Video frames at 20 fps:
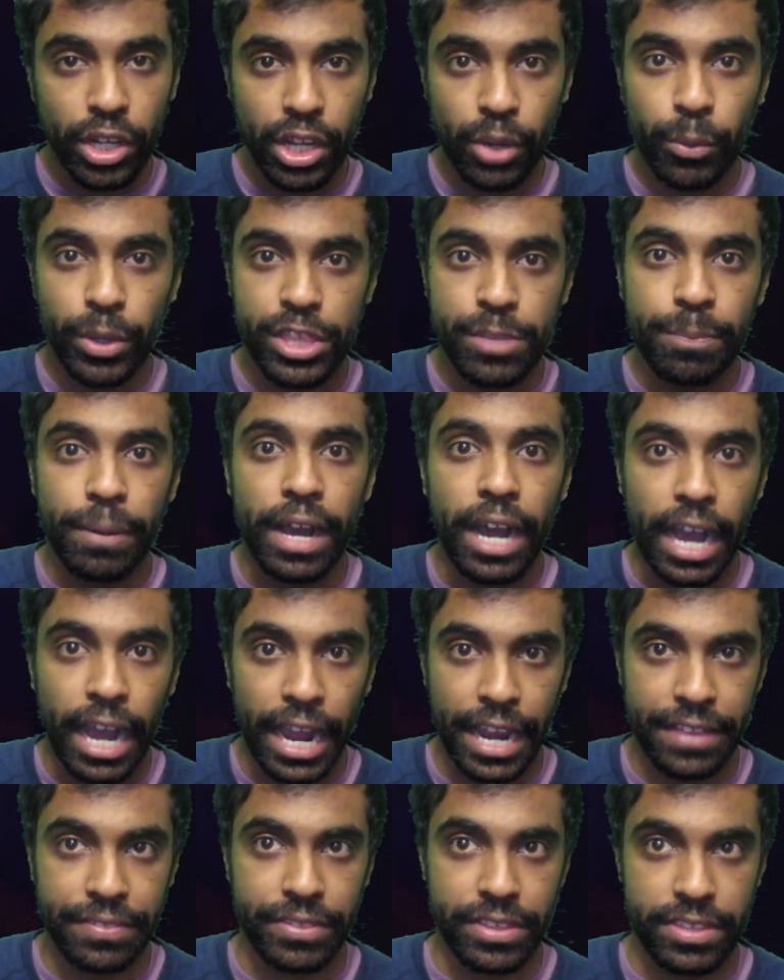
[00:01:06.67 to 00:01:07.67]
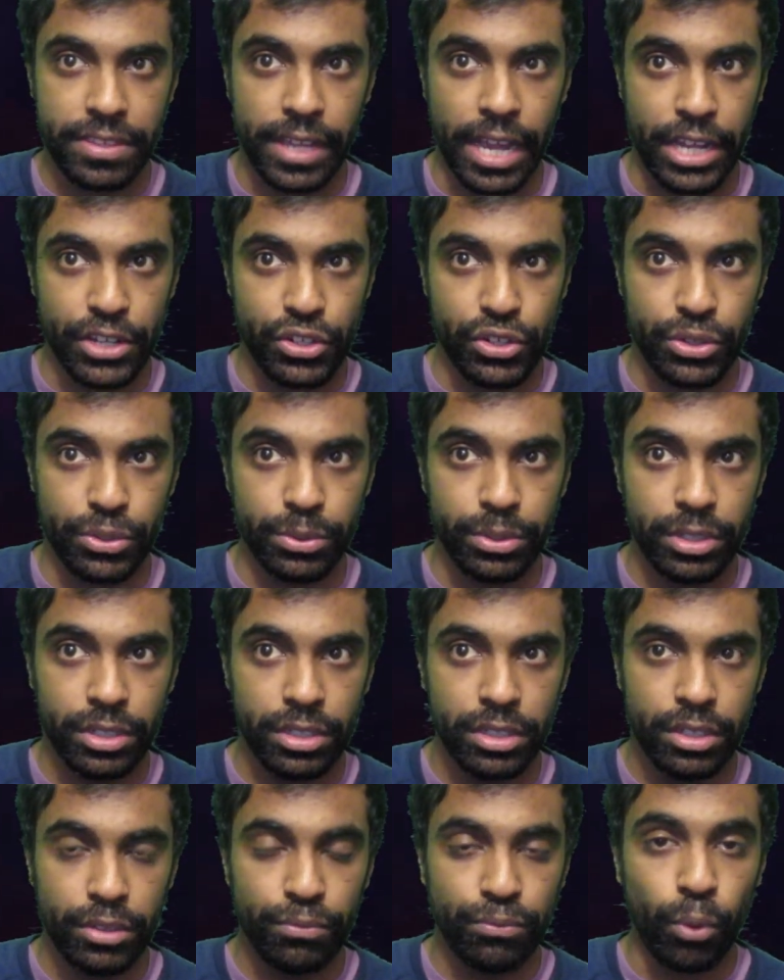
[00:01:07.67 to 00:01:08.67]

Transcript: a look at what's behind the statue.